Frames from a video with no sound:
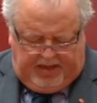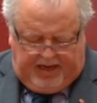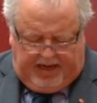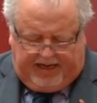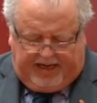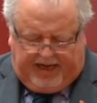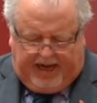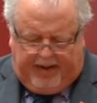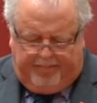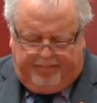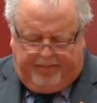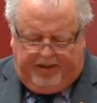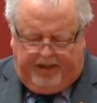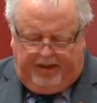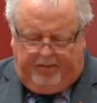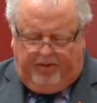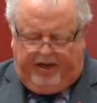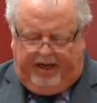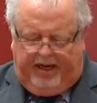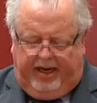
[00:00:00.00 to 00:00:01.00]
a
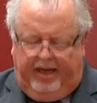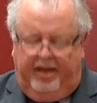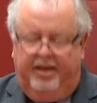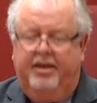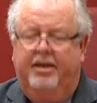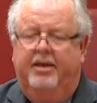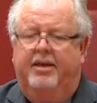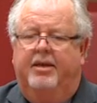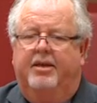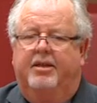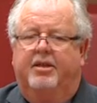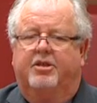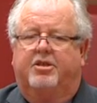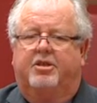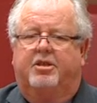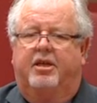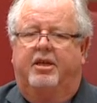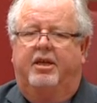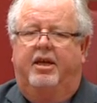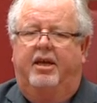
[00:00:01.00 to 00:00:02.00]
company where the
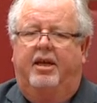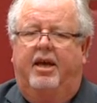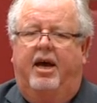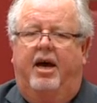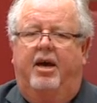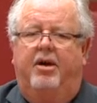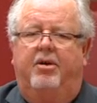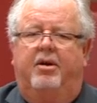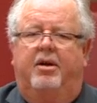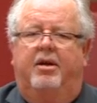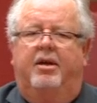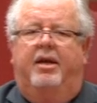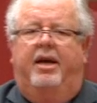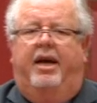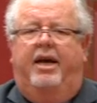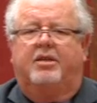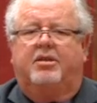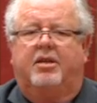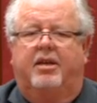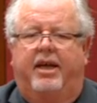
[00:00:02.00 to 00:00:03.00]
CEO
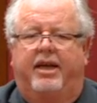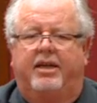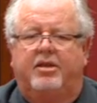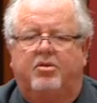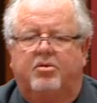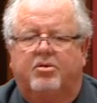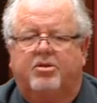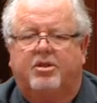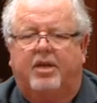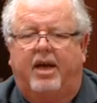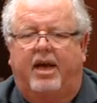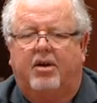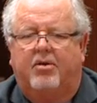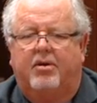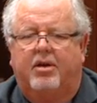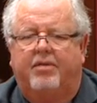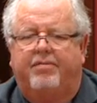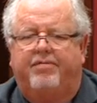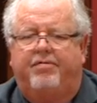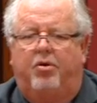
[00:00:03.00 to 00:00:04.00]
has an annual
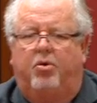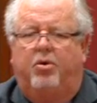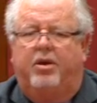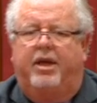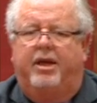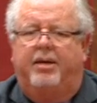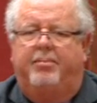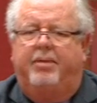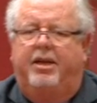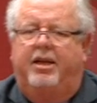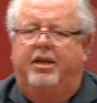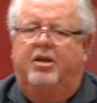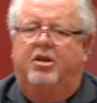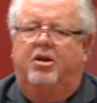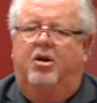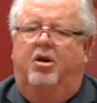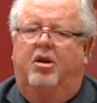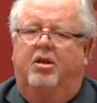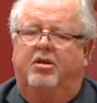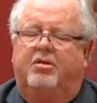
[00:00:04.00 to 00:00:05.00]
salary of $14
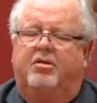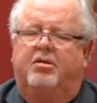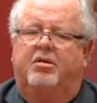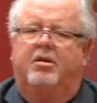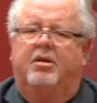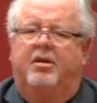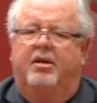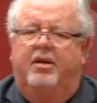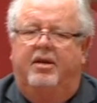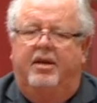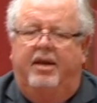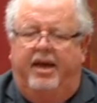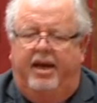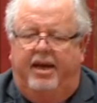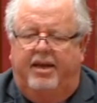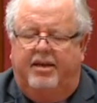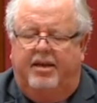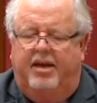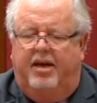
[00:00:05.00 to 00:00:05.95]
million and